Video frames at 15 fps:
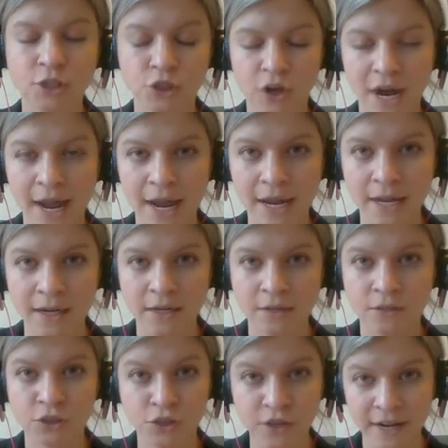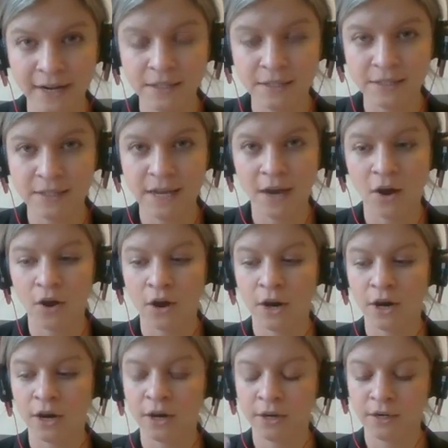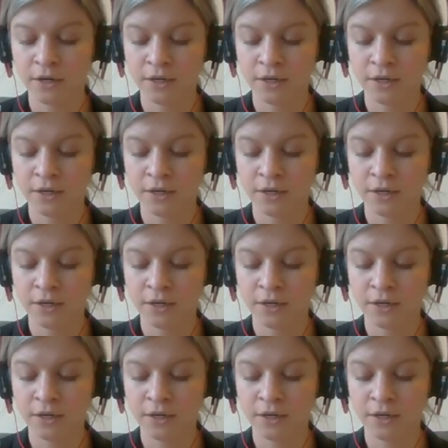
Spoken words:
dry strains that are